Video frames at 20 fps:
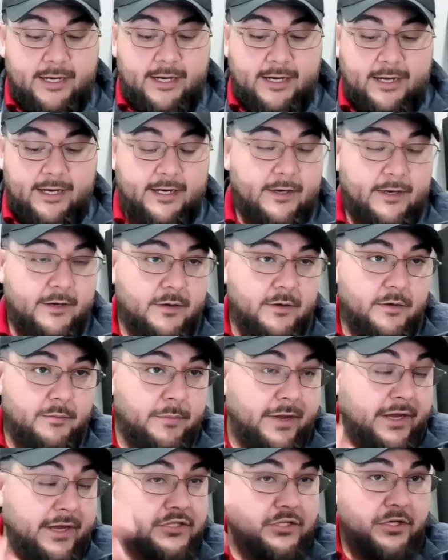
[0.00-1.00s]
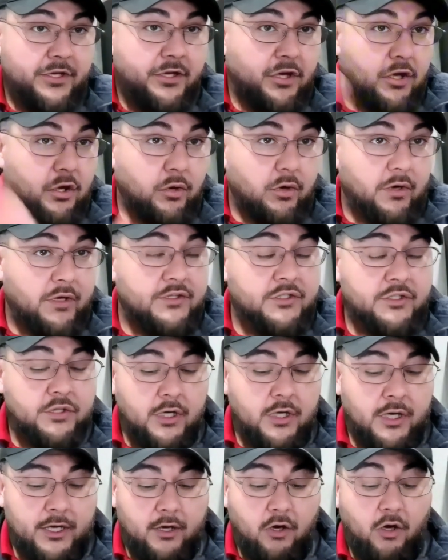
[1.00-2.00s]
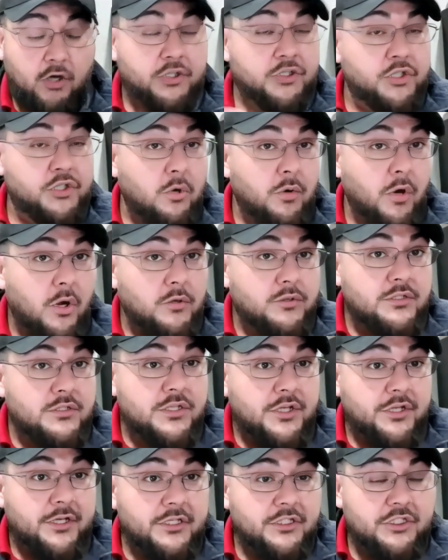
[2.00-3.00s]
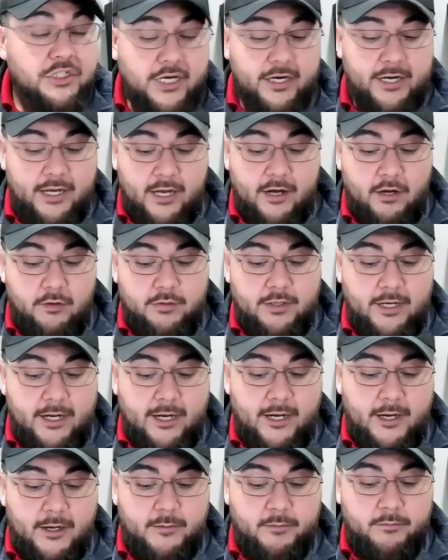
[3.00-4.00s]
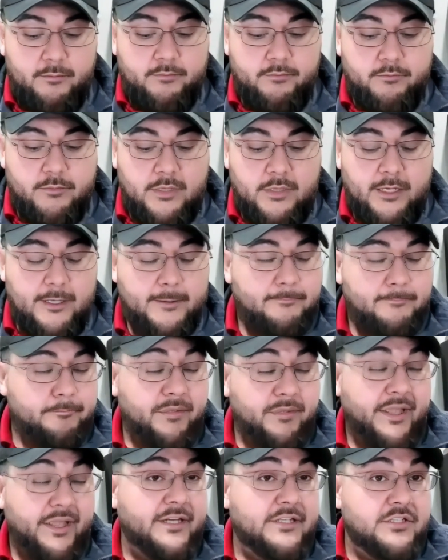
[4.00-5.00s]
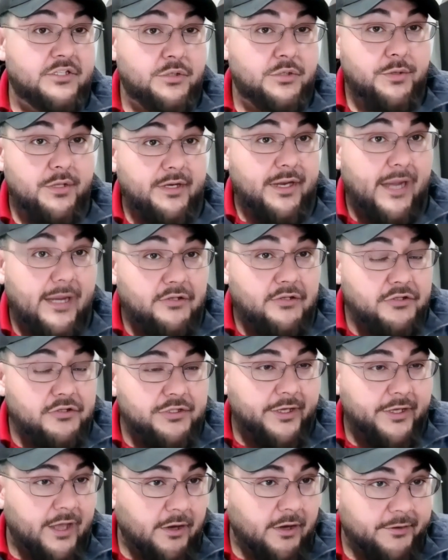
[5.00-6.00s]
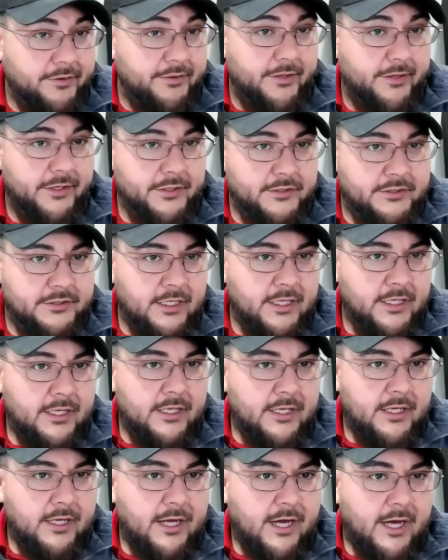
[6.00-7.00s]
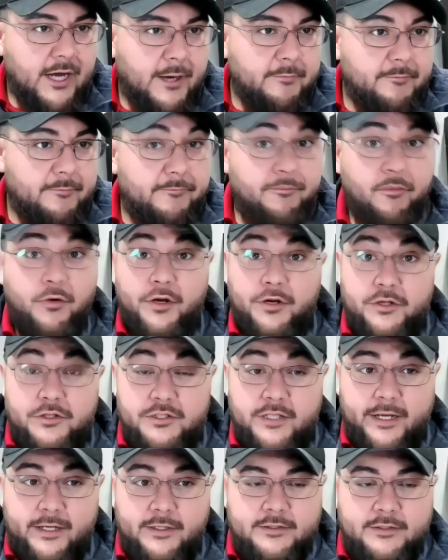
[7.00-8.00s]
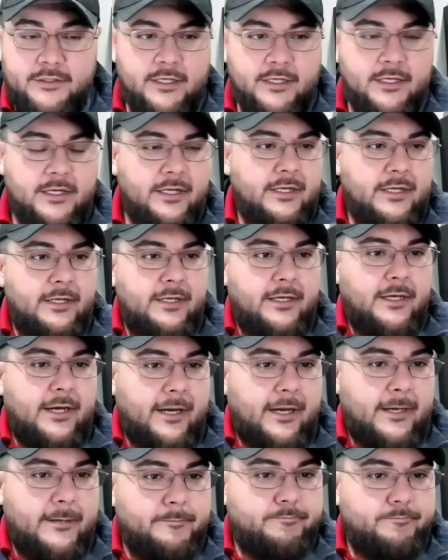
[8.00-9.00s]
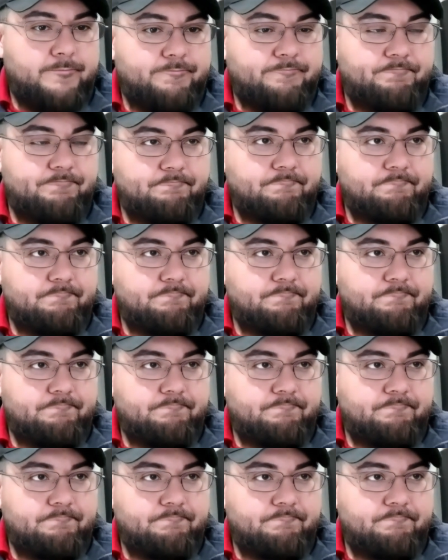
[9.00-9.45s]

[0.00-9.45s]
And make sure you go to our show notes. You can check out links to the nitrogen calculators for your state. Um,